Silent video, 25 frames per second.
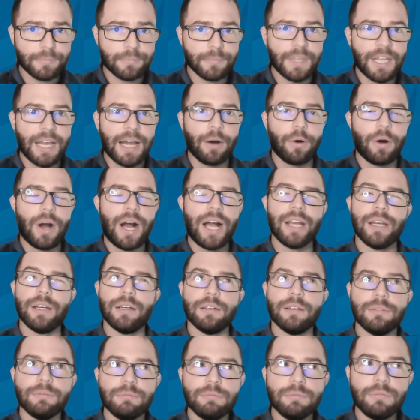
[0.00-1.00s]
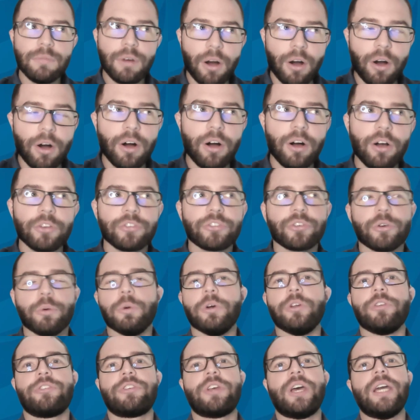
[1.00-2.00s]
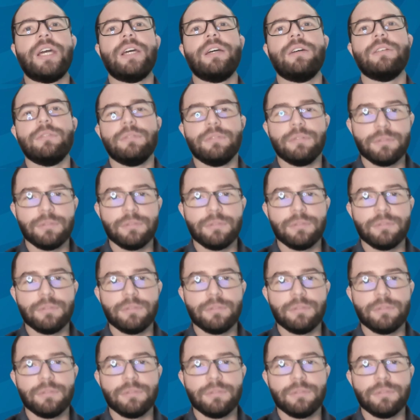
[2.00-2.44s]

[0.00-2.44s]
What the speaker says: Now, I also will say,